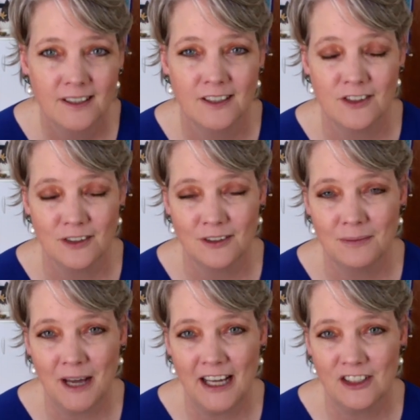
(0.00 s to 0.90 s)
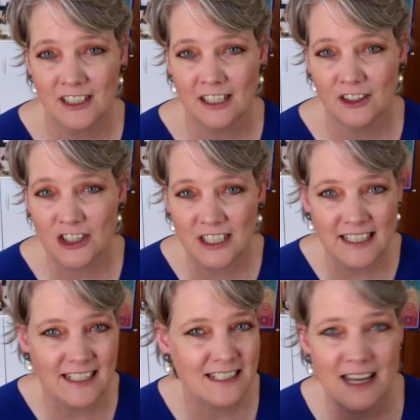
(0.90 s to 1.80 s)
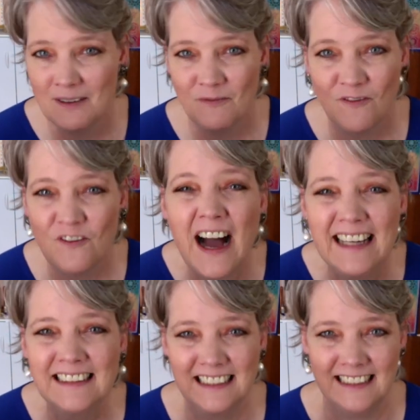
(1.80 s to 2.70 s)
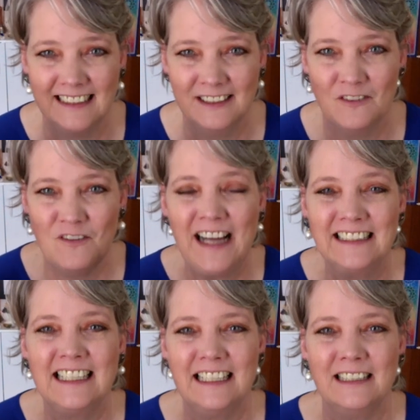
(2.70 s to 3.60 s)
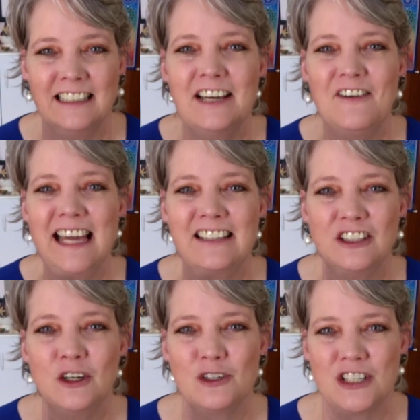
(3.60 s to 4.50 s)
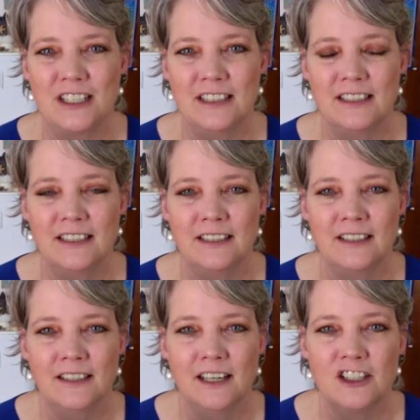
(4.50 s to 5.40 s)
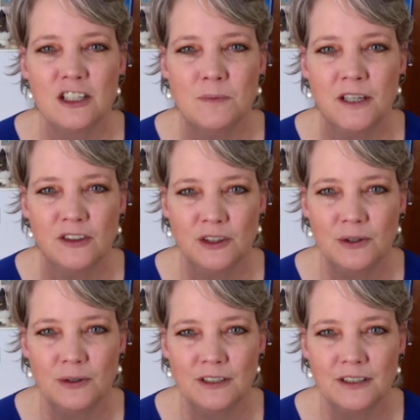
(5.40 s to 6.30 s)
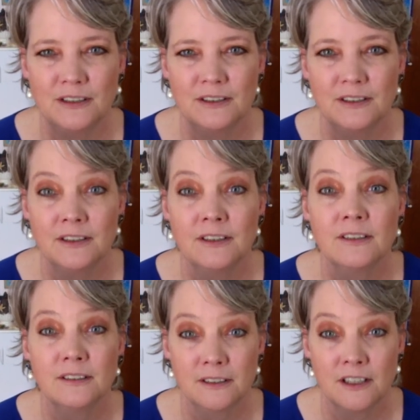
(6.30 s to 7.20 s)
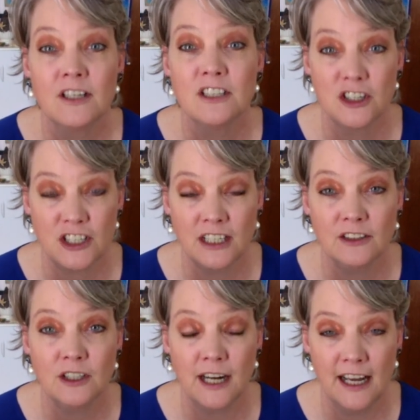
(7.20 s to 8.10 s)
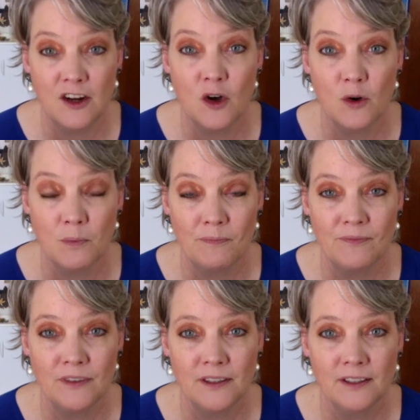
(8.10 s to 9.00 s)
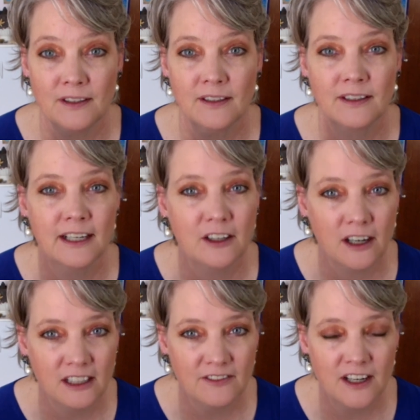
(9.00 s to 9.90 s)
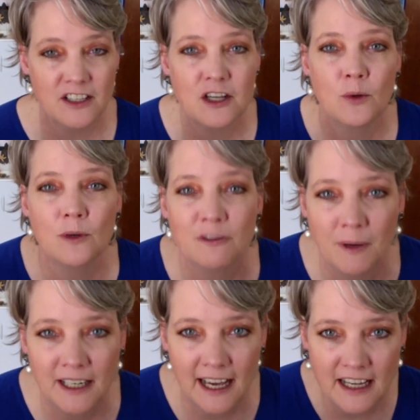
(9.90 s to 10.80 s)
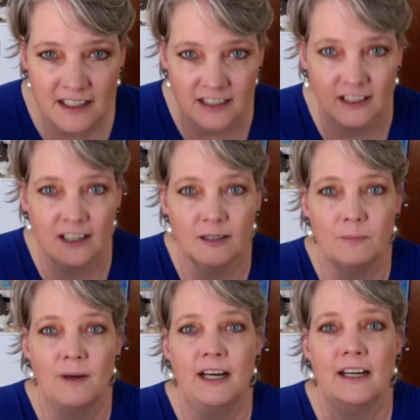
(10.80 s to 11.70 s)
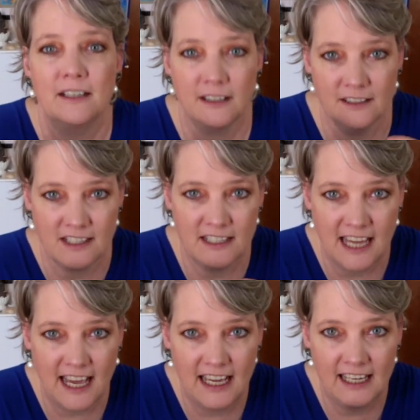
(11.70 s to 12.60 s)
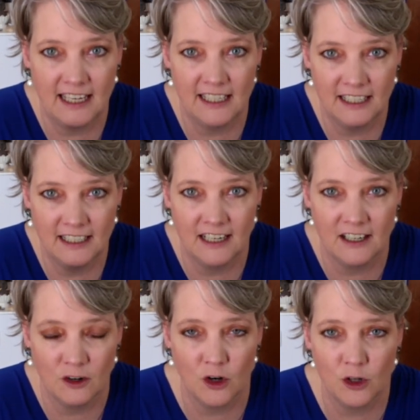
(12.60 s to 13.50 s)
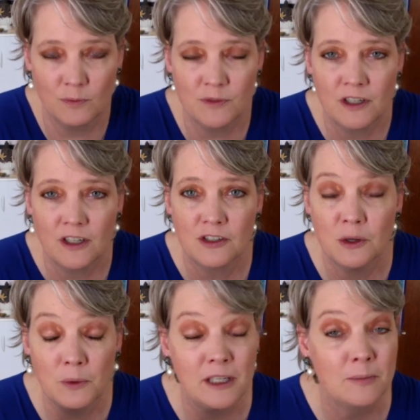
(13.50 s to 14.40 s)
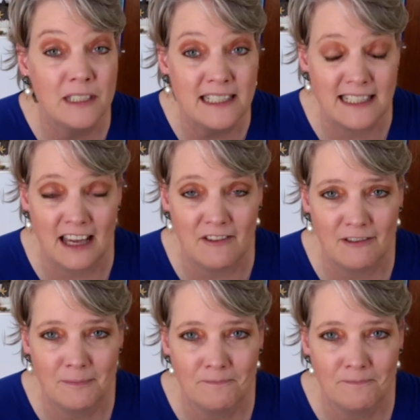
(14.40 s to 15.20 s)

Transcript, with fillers: And so you can imagine, here she is, finally, finally living at the ocean, and she's being told to shelter at home. Like all of us, we've been asked to come back and stay in our homes so that we could be safe.